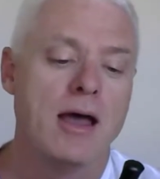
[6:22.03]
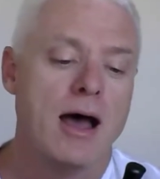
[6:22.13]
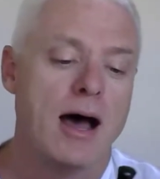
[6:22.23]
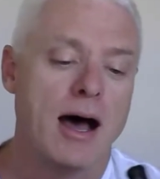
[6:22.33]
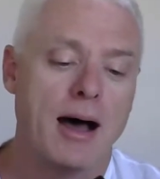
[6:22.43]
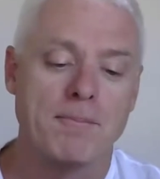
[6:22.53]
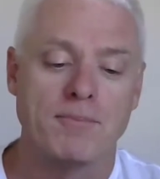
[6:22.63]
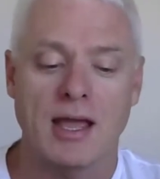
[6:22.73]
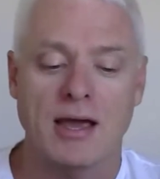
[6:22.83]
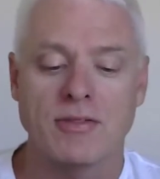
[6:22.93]

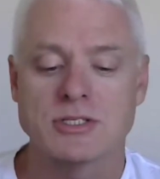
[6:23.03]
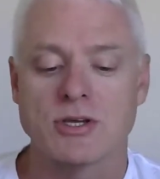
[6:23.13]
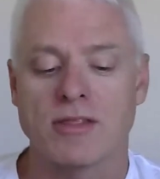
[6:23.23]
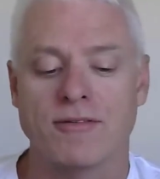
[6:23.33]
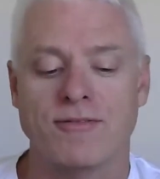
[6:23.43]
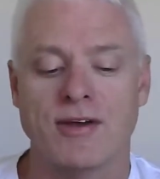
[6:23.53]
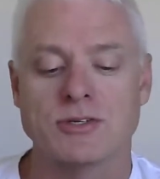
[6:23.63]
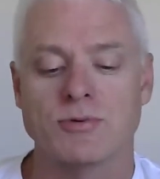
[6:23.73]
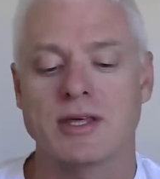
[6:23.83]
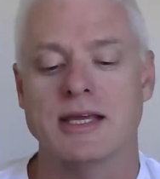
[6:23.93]
The other side of the fence
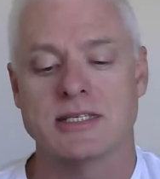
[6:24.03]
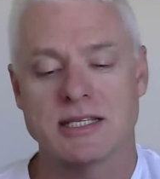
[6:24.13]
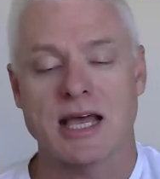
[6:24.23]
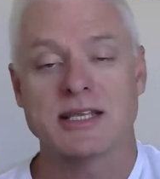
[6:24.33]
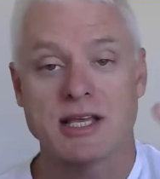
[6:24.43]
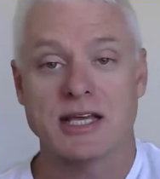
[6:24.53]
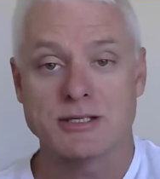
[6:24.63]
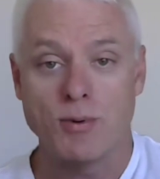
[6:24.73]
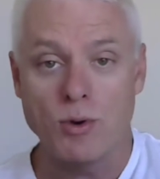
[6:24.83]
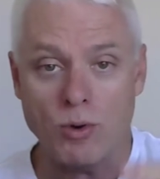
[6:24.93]
with these is as they
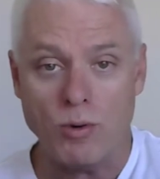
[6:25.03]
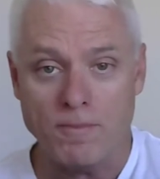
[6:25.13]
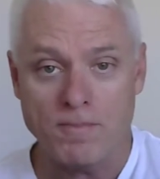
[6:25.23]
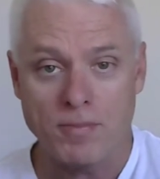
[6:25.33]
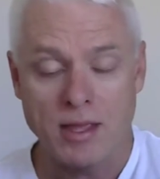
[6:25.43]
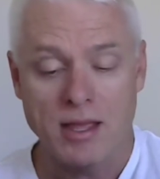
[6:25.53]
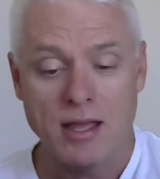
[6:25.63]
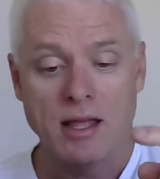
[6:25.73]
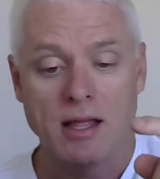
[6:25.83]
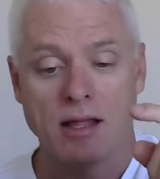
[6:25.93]
spool,
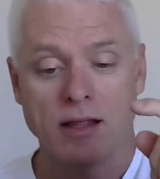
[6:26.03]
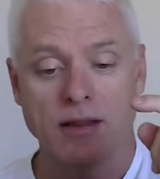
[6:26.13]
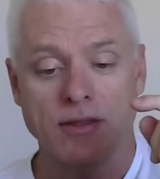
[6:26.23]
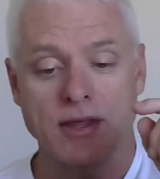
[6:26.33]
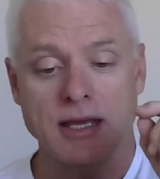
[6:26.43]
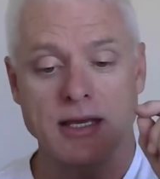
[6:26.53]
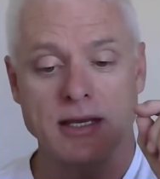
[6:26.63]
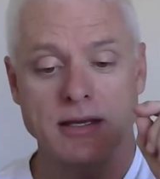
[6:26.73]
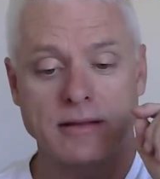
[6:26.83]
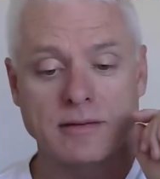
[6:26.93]

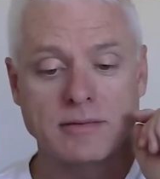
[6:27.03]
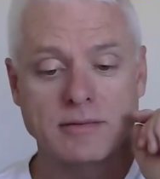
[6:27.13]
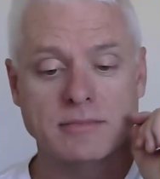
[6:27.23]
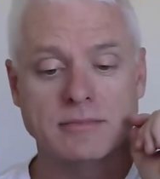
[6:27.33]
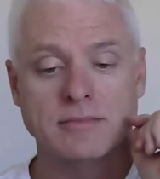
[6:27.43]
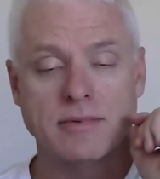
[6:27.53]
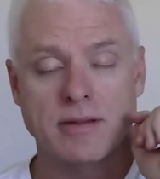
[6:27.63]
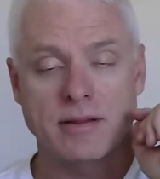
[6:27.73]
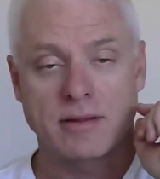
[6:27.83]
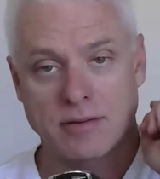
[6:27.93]
the
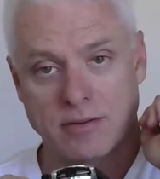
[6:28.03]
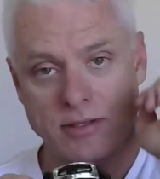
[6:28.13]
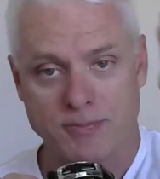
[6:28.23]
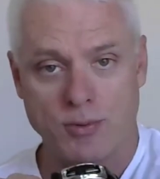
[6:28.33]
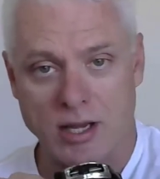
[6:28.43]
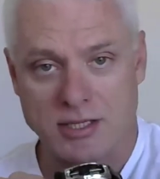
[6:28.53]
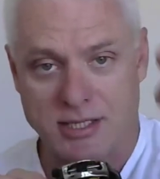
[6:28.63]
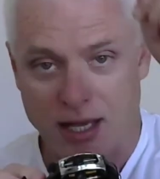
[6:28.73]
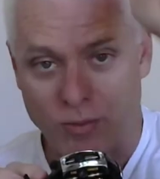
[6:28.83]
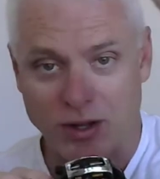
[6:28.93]
spool goes
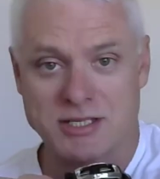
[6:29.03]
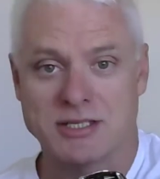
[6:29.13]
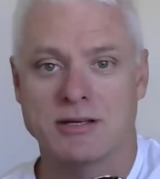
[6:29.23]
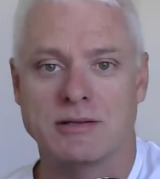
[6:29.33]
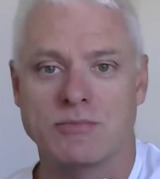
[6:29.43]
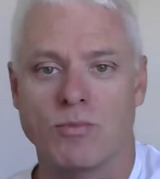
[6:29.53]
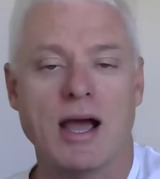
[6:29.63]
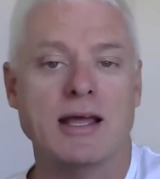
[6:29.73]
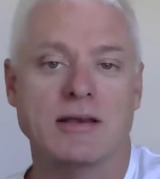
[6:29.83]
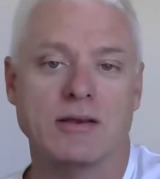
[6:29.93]
out. Once the
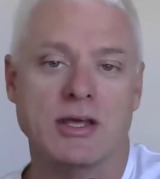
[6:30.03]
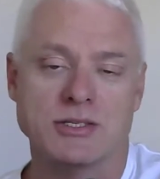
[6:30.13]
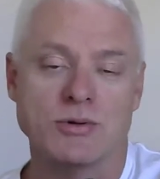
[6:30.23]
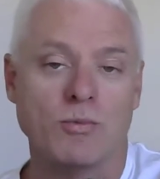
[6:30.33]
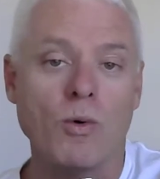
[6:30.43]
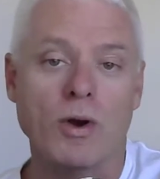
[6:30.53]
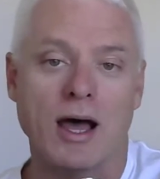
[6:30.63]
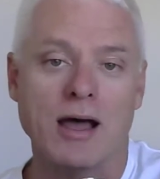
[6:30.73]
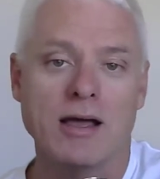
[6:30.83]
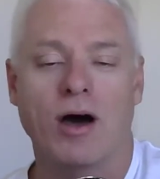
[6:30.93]
weight hits the
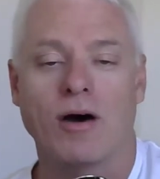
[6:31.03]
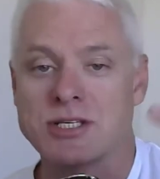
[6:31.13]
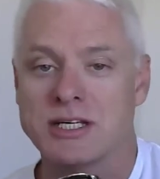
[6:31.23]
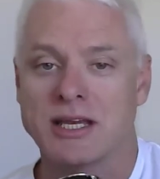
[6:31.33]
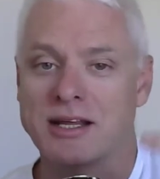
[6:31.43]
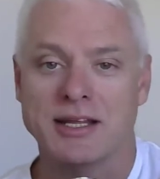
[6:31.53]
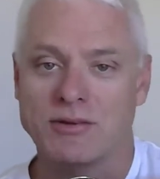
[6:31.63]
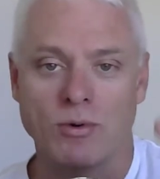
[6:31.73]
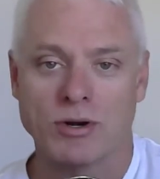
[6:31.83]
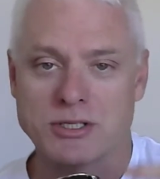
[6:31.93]
water, obviously you don't
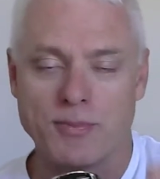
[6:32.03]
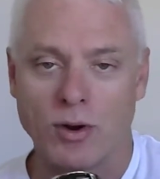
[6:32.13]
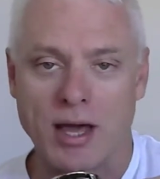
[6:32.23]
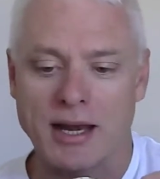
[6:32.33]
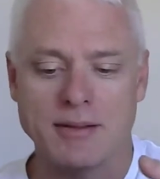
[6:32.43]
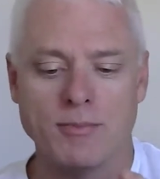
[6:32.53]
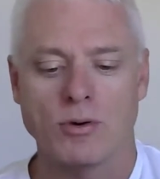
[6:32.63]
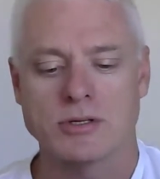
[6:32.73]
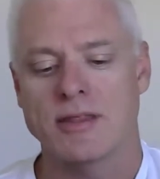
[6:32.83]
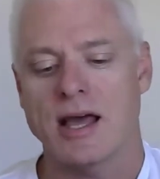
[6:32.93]
want to spool out anymore.
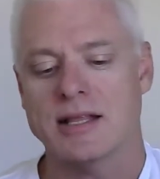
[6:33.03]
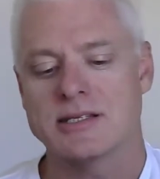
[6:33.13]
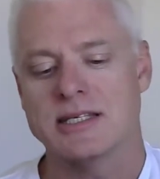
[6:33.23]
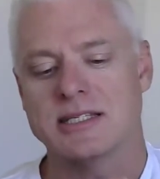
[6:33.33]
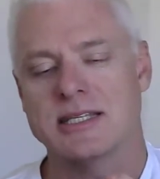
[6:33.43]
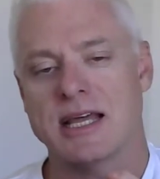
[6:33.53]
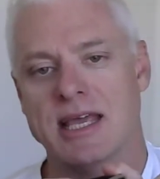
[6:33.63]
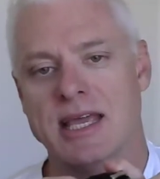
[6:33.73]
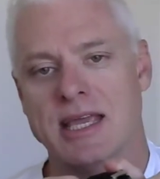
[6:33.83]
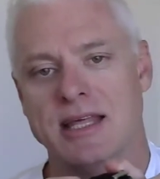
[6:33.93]
So that's this setting
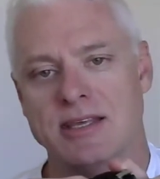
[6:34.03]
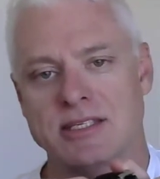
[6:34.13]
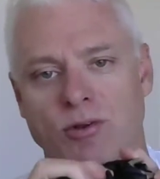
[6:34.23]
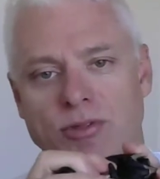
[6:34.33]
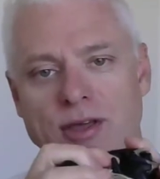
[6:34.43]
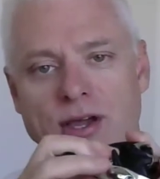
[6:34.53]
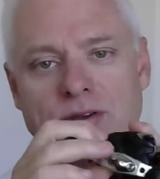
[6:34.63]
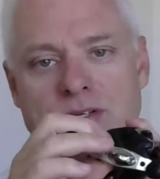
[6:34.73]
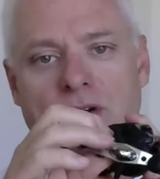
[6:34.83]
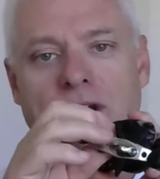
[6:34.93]
here. This little thing on the
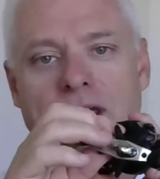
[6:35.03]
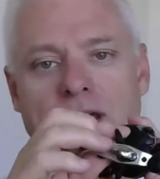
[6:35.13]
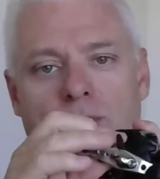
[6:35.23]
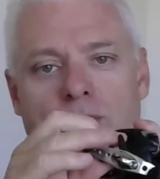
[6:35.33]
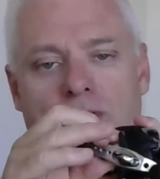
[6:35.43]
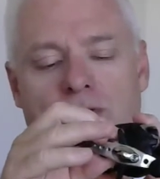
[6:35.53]
side here will